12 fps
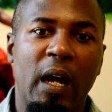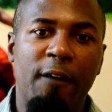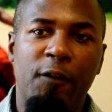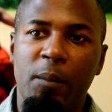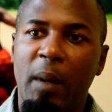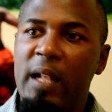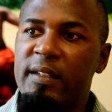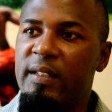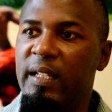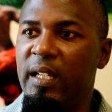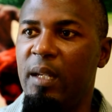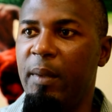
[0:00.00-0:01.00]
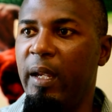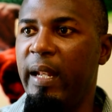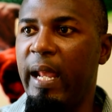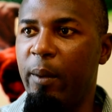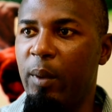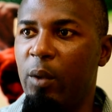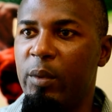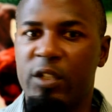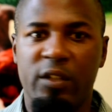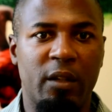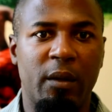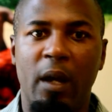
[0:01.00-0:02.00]
football stadium here in Anguilla, which
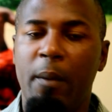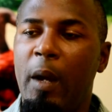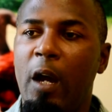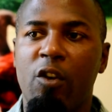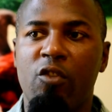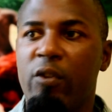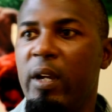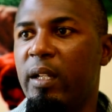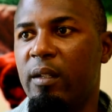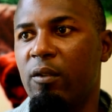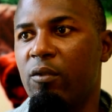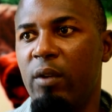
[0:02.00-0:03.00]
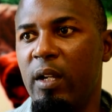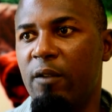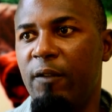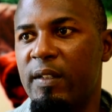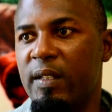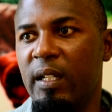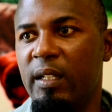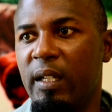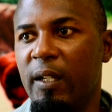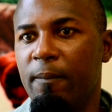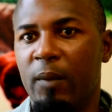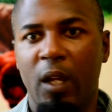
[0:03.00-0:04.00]
is a great
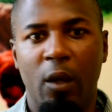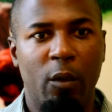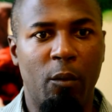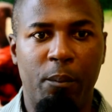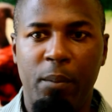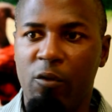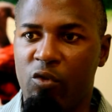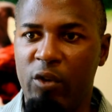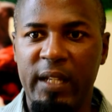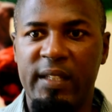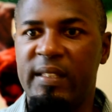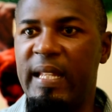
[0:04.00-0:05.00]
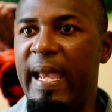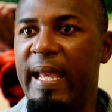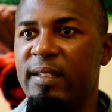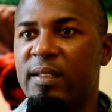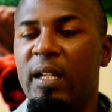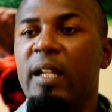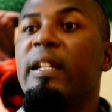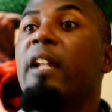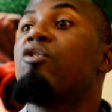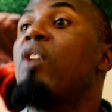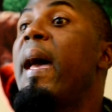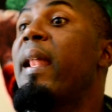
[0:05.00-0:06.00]
facility. Great stands
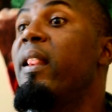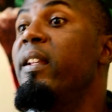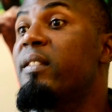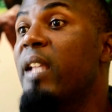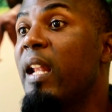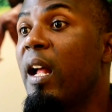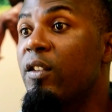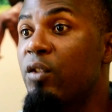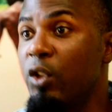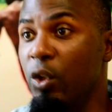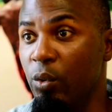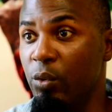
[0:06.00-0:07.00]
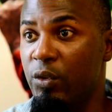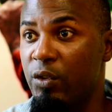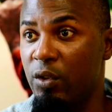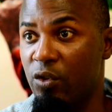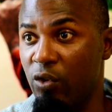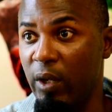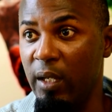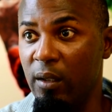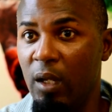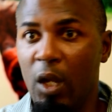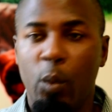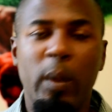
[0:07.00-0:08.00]
that athletes can also use to train.
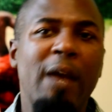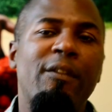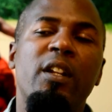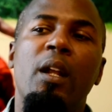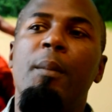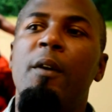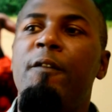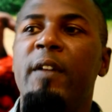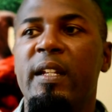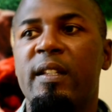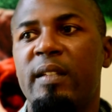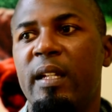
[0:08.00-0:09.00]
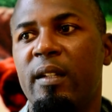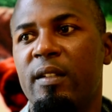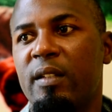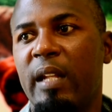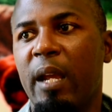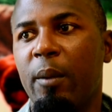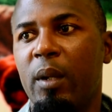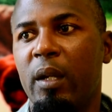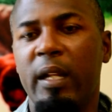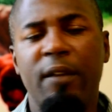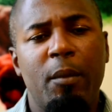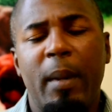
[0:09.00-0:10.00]
We have a number of fitness centers in Anguilla,
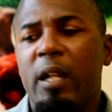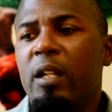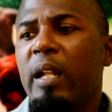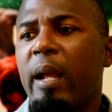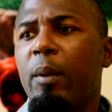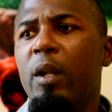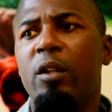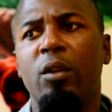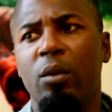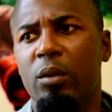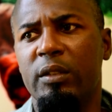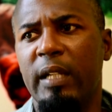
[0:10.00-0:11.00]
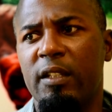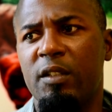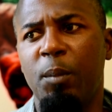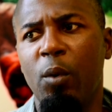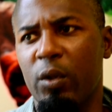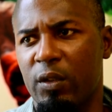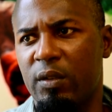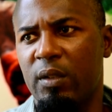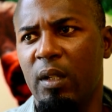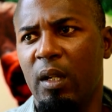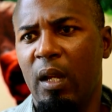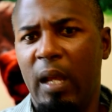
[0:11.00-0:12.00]
and everybody in Anguilla knows that
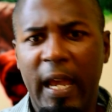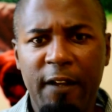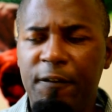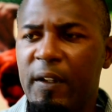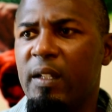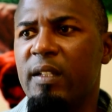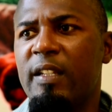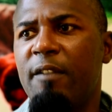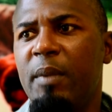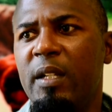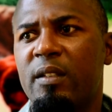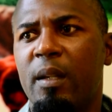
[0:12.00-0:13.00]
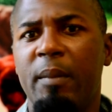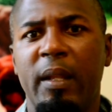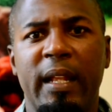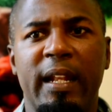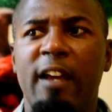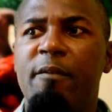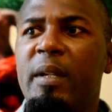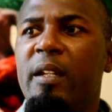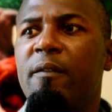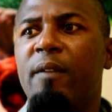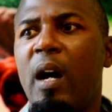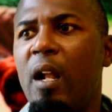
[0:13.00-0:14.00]
sports and fitness have been something that I've
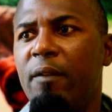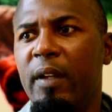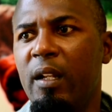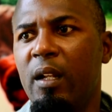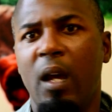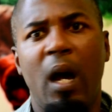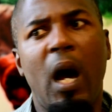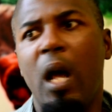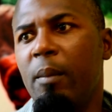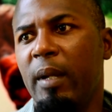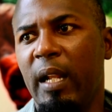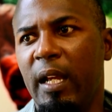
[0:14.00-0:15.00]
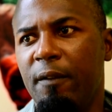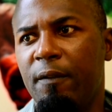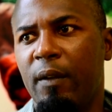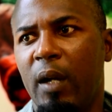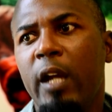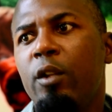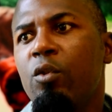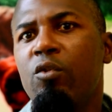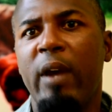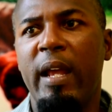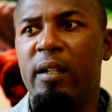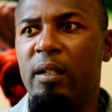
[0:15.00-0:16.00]
been involved in all my life. I too
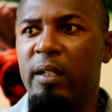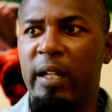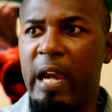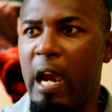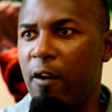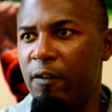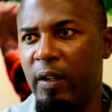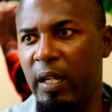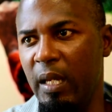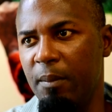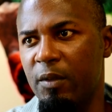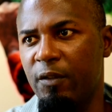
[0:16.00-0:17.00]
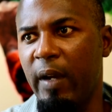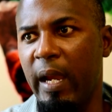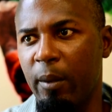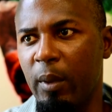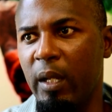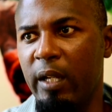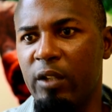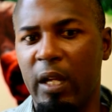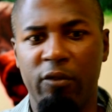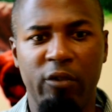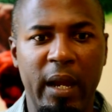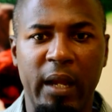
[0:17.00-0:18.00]
ran in the character games for Anguilla
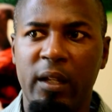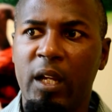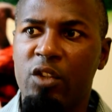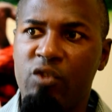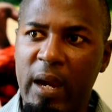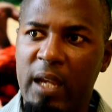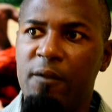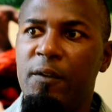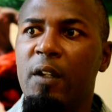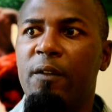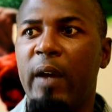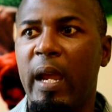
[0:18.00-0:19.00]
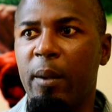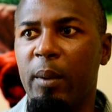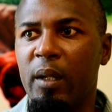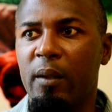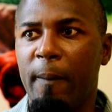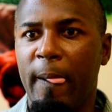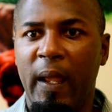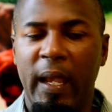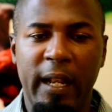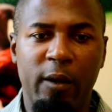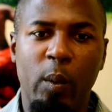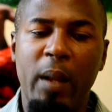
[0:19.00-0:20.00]
and ran track and field for Anguilla.
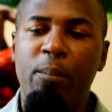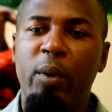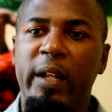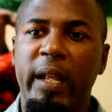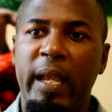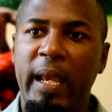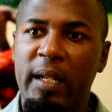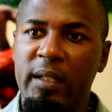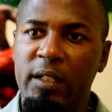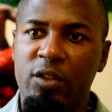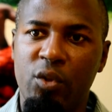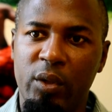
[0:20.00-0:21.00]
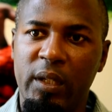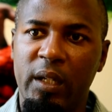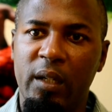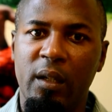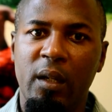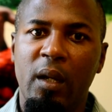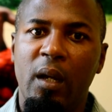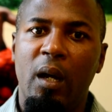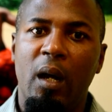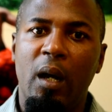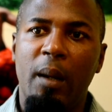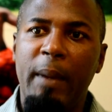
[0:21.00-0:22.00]
And at one point I held the junior
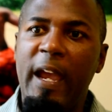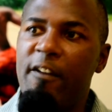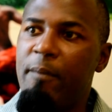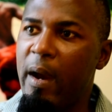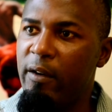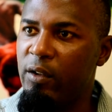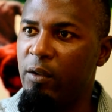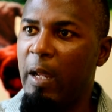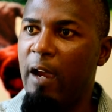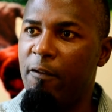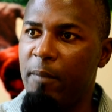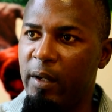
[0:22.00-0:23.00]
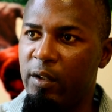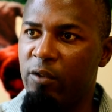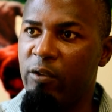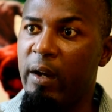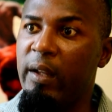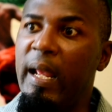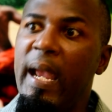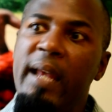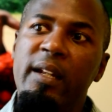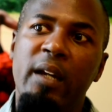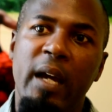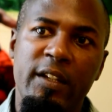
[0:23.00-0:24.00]
half marathon record
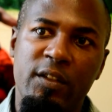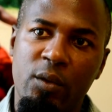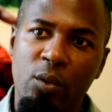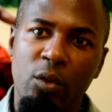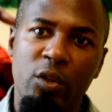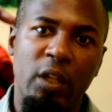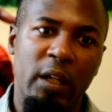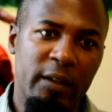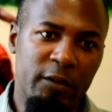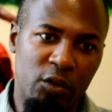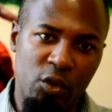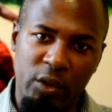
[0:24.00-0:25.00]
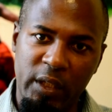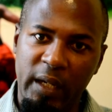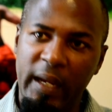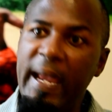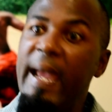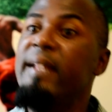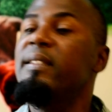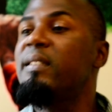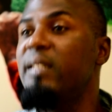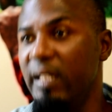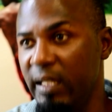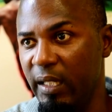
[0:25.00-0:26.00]
and the high school junior and
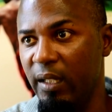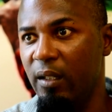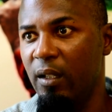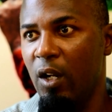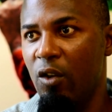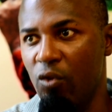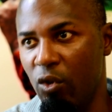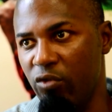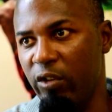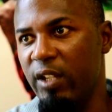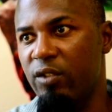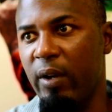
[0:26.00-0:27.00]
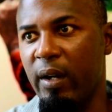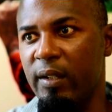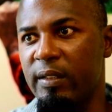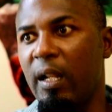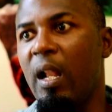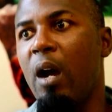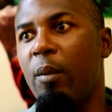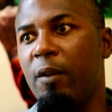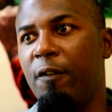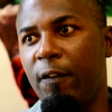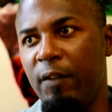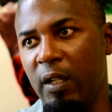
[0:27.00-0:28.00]
senior road race records along
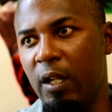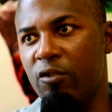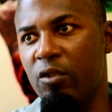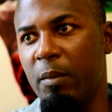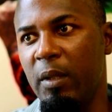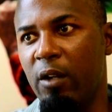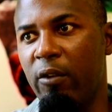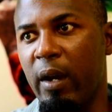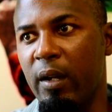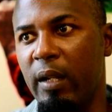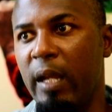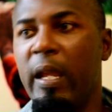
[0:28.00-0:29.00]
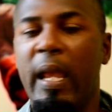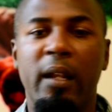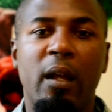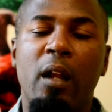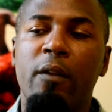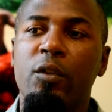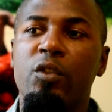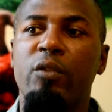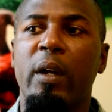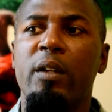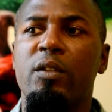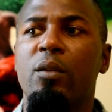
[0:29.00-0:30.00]
with the 1500 meter record. I held all of those
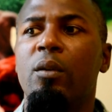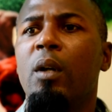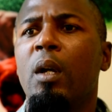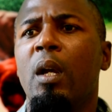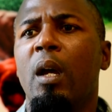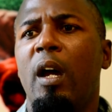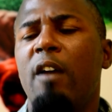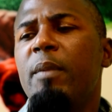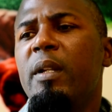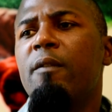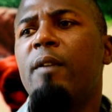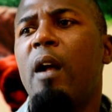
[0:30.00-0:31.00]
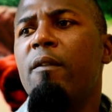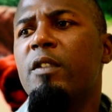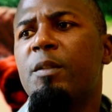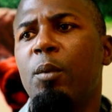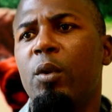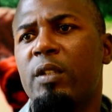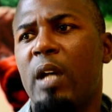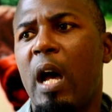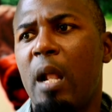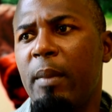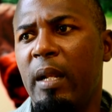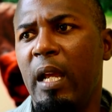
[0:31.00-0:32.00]
records. So I've been involved in sports
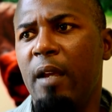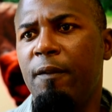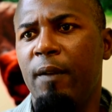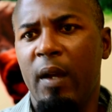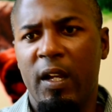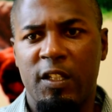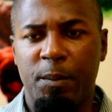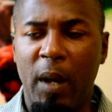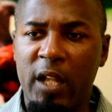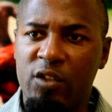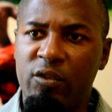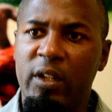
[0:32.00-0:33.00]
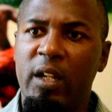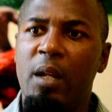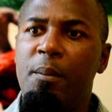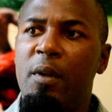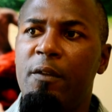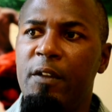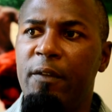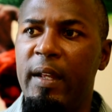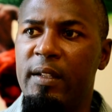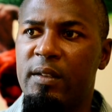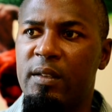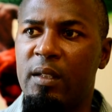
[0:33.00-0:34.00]
all my life, sponsoring a number of
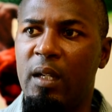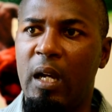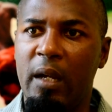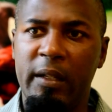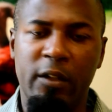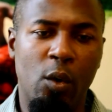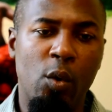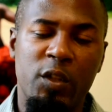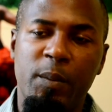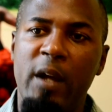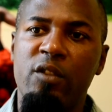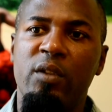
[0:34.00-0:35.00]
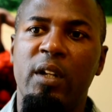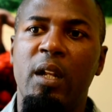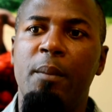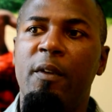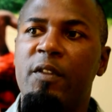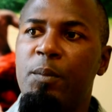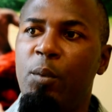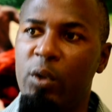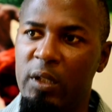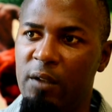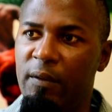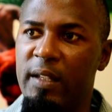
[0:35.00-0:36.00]
events, co-sponsoring a number of
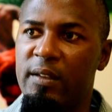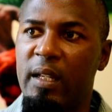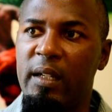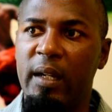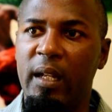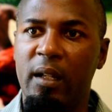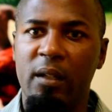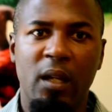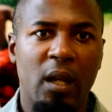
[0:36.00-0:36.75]
sporting events on the island